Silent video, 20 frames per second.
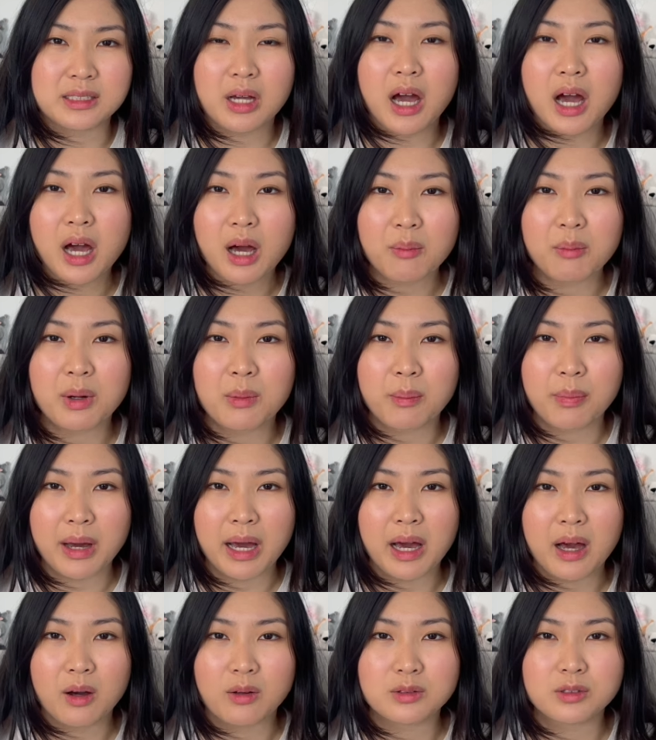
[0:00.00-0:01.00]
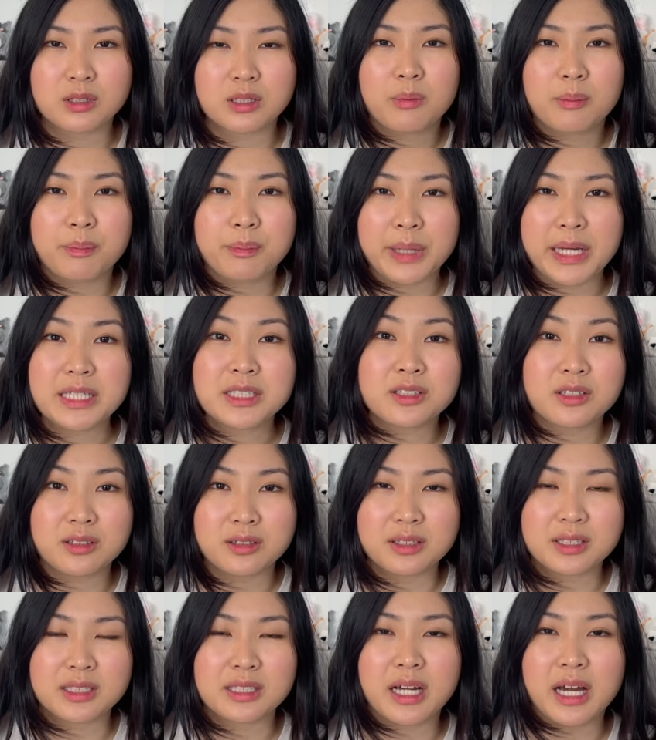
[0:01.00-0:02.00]
come about based on
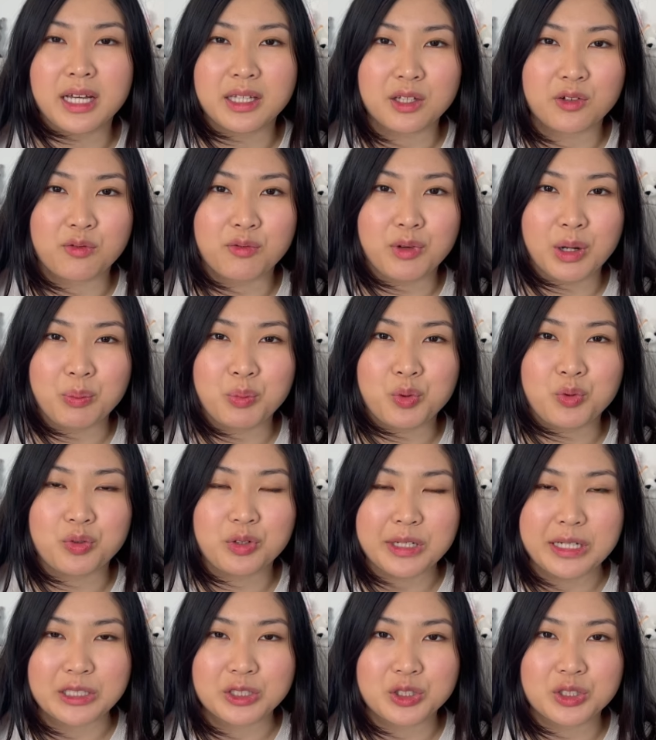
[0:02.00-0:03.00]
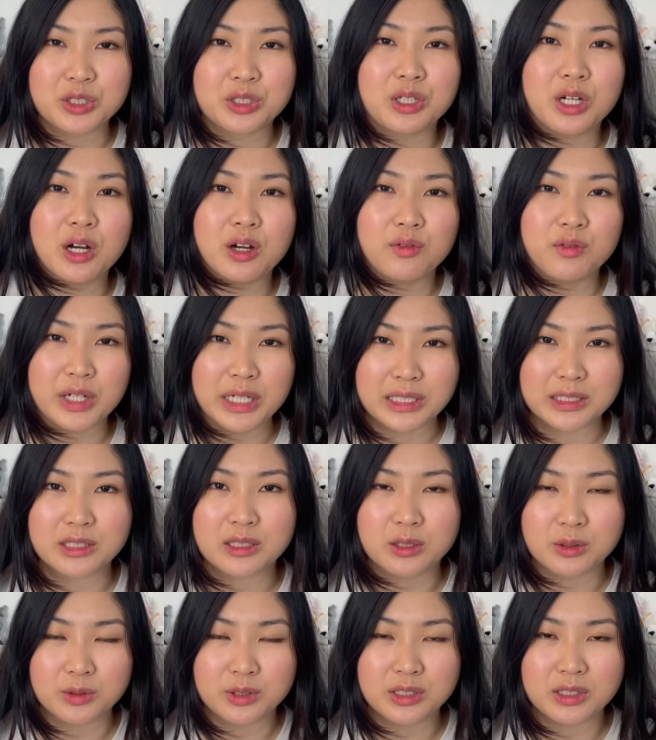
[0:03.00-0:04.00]
this kind of reputation of
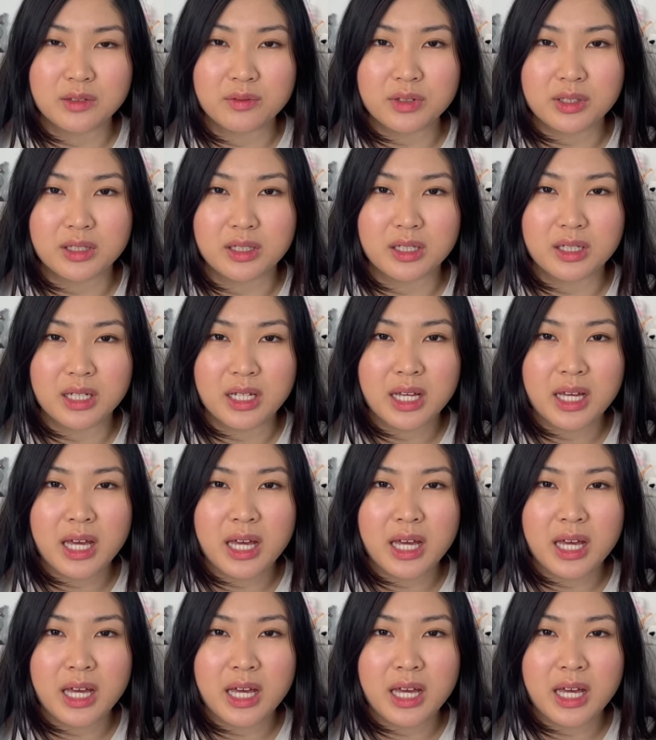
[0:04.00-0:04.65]
exclusivity.